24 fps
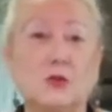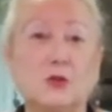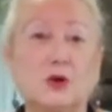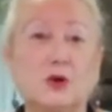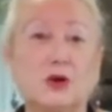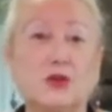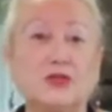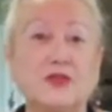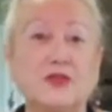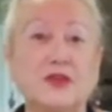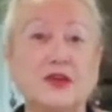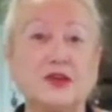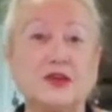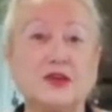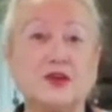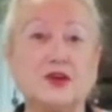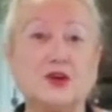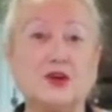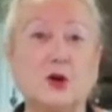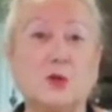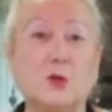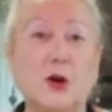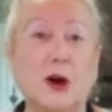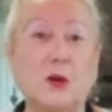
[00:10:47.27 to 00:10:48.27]
we're thinking
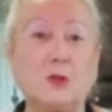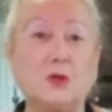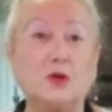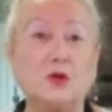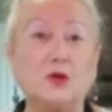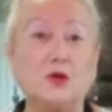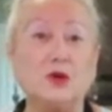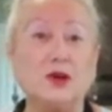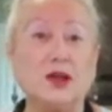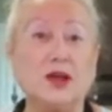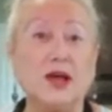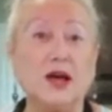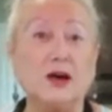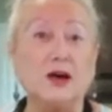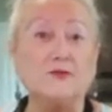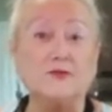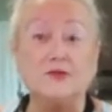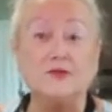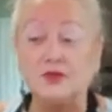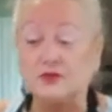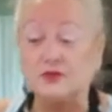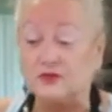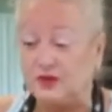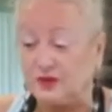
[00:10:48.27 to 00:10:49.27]
of what we're going to have
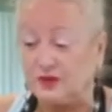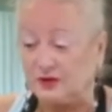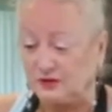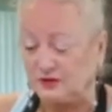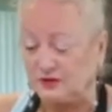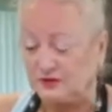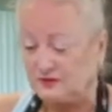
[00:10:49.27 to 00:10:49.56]
for dinner.